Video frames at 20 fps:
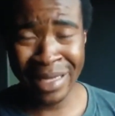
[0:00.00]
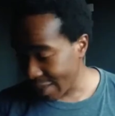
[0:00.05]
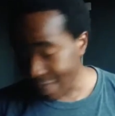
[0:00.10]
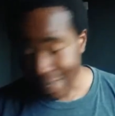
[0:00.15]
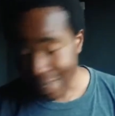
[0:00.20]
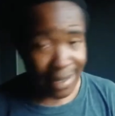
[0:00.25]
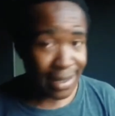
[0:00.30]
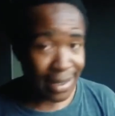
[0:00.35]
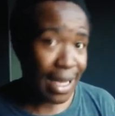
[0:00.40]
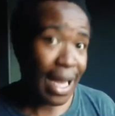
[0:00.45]
And
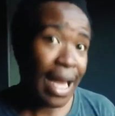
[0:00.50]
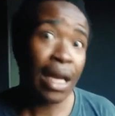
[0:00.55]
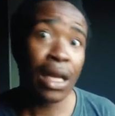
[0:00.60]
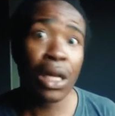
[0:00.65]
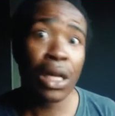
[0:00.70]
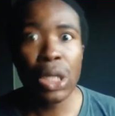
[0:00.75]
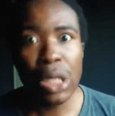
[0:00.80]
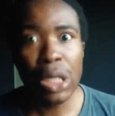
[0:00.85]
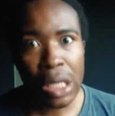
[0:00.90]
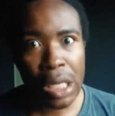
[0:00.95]
as I
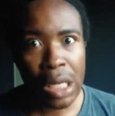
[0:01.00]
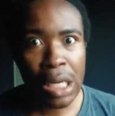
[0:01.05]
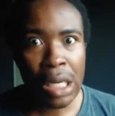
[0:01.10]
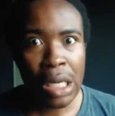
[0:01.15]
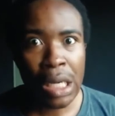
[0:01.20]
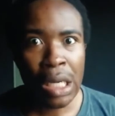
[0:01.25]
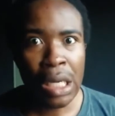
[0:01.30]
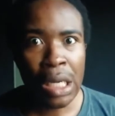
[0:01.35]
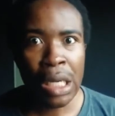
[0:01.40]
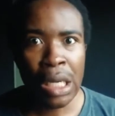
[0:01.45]
look,
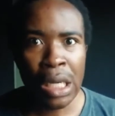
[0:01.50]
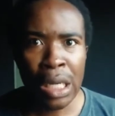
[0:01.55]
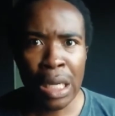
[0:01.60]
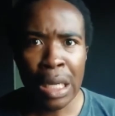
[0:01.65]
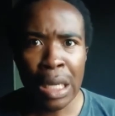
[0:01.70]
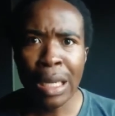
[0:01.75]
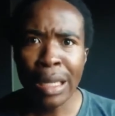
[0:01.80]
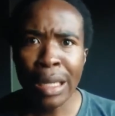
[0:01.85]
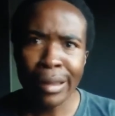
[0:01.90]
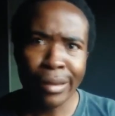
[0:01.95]

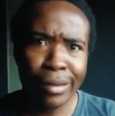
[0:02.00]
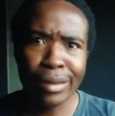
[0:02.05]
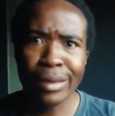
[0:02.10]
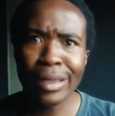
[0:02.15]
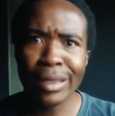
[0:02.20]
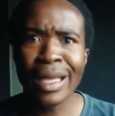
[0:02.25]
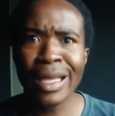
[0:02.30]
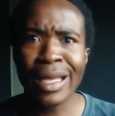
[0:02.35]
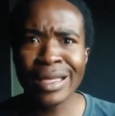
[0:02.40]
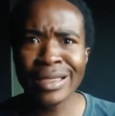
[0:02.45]

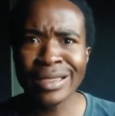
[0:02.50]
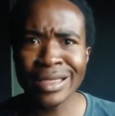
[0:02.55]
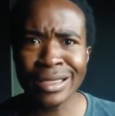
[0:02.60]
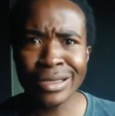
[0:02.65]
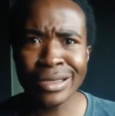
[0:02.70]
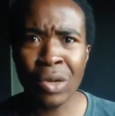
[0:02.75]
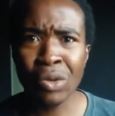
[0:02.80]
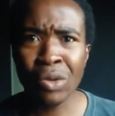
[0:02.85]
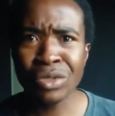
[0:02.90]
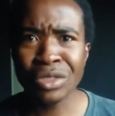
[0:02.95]
there's a
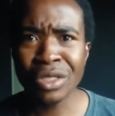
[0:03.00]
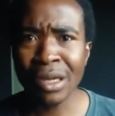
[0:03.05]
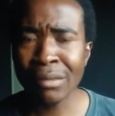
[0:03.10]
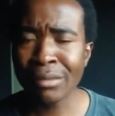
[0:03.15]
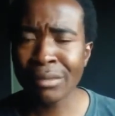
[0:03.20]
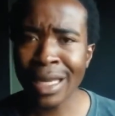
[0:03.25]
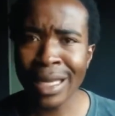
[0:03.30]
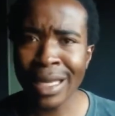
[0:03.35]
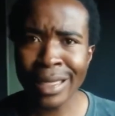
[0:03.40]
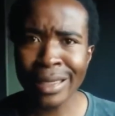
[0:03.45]
soldier.
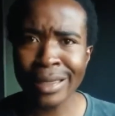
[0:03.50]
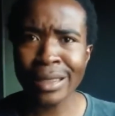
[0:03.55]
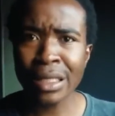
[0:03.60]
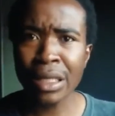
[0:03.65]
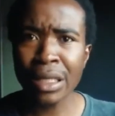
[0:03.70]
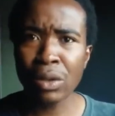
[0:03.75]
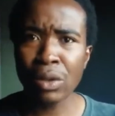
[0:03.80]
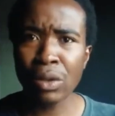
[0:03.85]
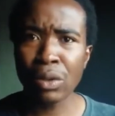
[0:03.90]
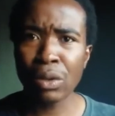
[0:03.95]
I'm like,
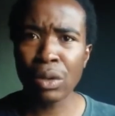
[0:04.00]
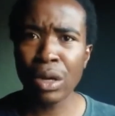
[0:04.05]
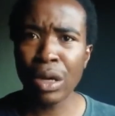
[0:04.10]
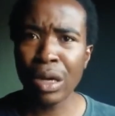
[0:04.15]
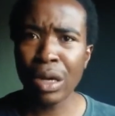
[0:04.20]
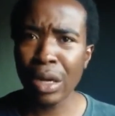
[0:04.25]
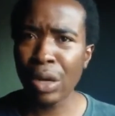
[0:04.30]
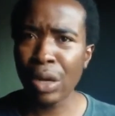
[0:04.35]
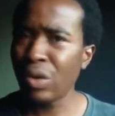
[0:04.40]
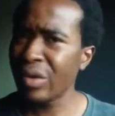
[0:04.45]

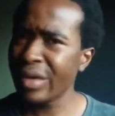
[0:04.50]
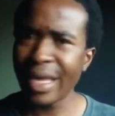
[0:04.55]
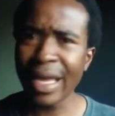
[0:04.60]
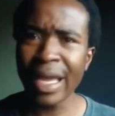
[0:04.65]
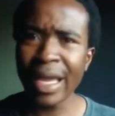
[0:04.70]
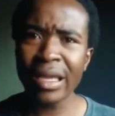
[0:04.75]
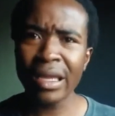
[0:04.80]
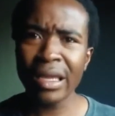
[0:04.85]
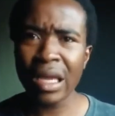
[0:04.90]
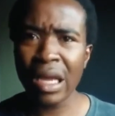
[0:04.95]

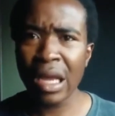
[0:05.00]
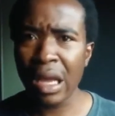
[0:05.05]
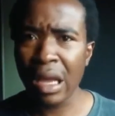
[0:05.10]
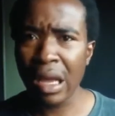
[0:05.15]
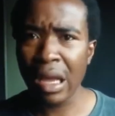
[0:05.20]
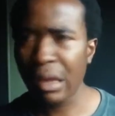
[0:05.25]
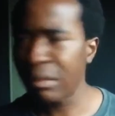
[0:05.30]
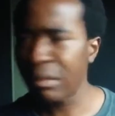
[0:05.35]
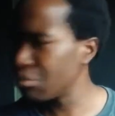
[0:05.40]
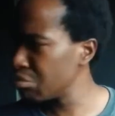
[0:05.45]
okay,
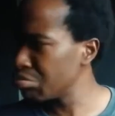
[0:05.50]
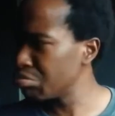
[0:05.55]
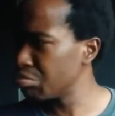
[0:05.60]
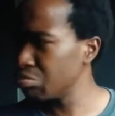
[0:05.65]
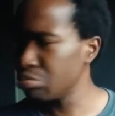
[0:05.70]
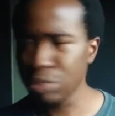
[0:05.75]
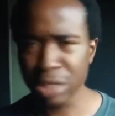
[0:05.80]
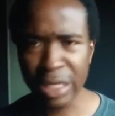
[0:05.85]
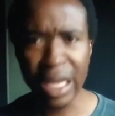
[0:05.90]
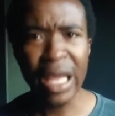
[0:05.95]

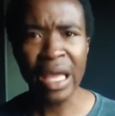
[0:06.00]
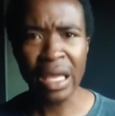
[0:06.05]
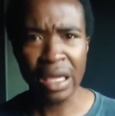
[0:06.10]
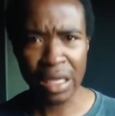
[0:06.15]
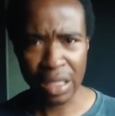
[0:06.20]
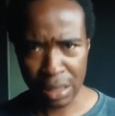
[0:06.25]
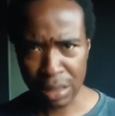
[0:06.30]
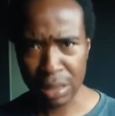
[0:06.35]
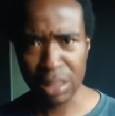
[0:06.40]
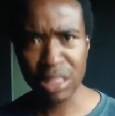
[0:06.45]
yeah,
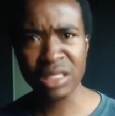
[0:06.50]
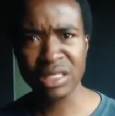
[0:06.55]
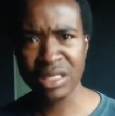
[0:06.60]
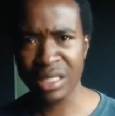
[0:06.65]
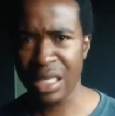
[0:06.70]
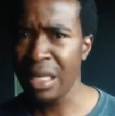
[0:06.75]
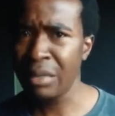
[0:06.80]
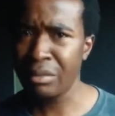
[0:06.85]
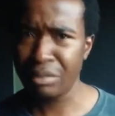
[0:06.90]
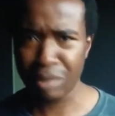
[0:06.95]
it's
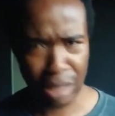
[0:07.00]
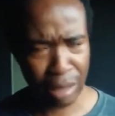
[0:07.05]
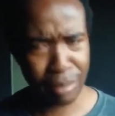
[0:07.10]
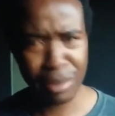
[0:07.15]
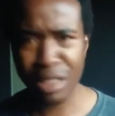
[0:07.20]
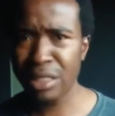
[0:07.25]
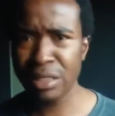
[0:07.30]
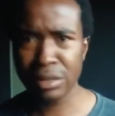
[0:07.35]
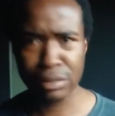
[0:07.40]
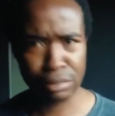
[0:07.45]
him, I
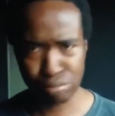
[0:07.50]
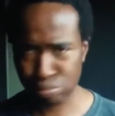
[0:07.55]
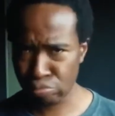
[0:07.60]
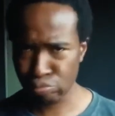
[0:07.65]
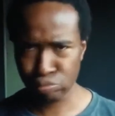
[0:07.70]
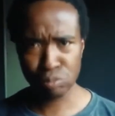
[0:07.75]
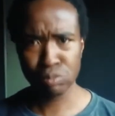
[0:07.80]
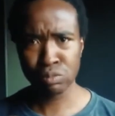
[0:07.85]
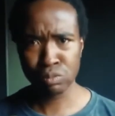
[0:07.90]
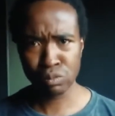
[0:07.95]
mean,
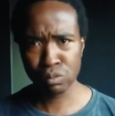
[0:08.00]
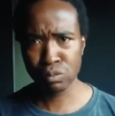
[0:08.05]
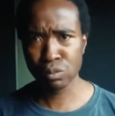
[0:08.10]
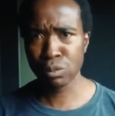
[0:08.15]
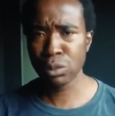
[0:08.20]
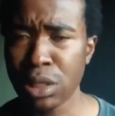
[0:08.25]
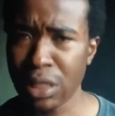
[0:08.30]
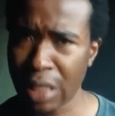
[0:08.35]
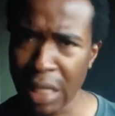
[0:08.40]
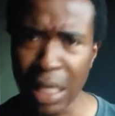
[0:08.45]

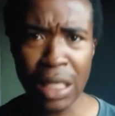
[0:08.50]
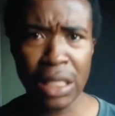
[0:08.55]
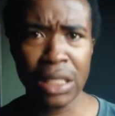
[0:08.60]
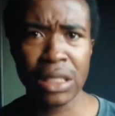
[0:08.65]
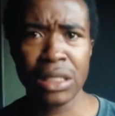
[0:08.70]
yeah.